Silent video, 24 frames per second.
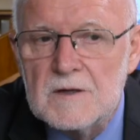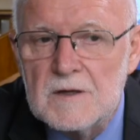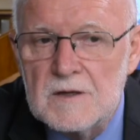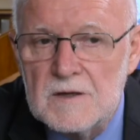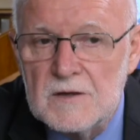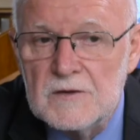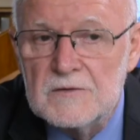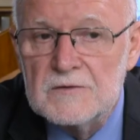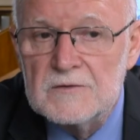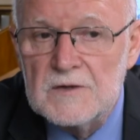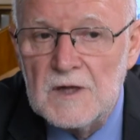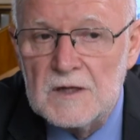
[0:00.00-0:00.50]

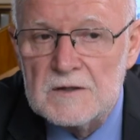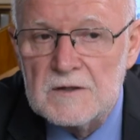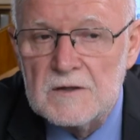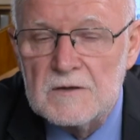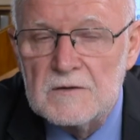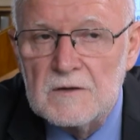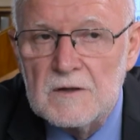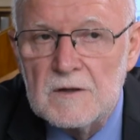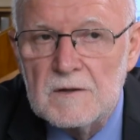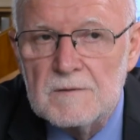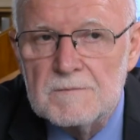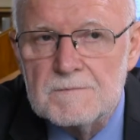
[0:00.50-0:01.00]
is not
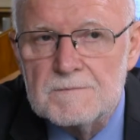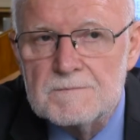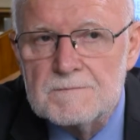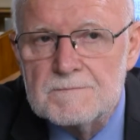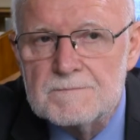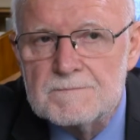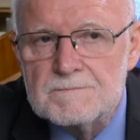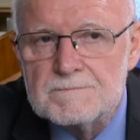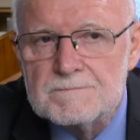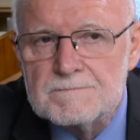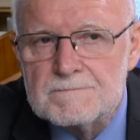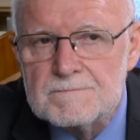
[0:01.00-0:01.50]
a...
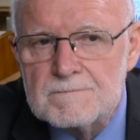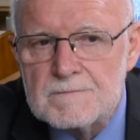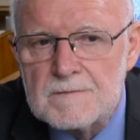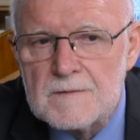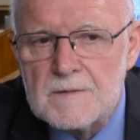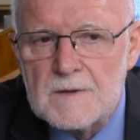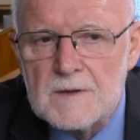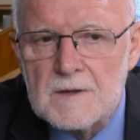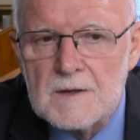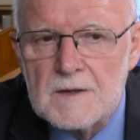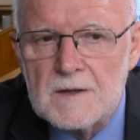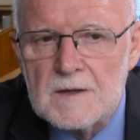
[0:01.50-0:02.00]

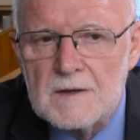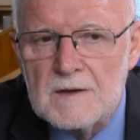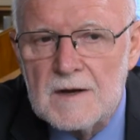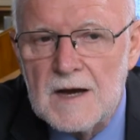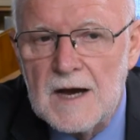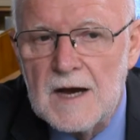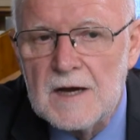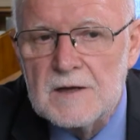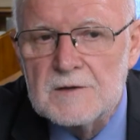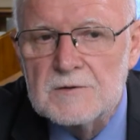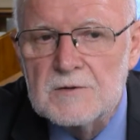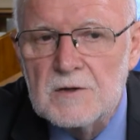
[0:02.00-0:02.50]

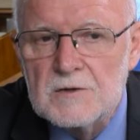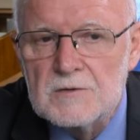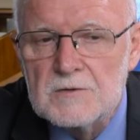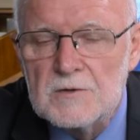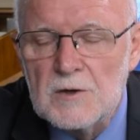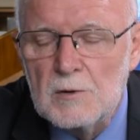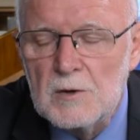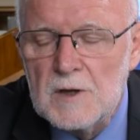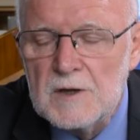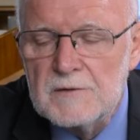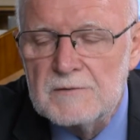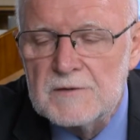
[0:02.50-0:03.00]
I don't
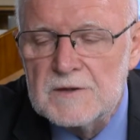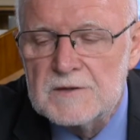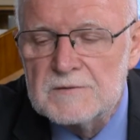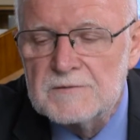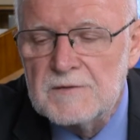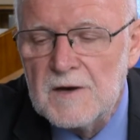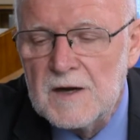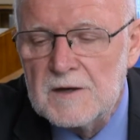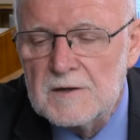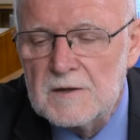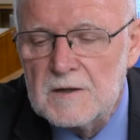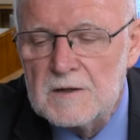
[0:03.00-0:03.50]
know if it
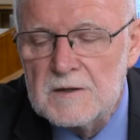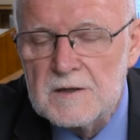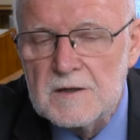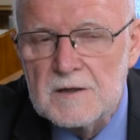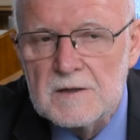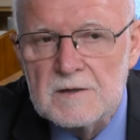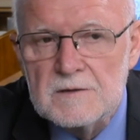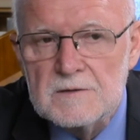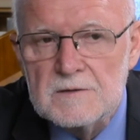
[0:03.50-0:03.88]
finally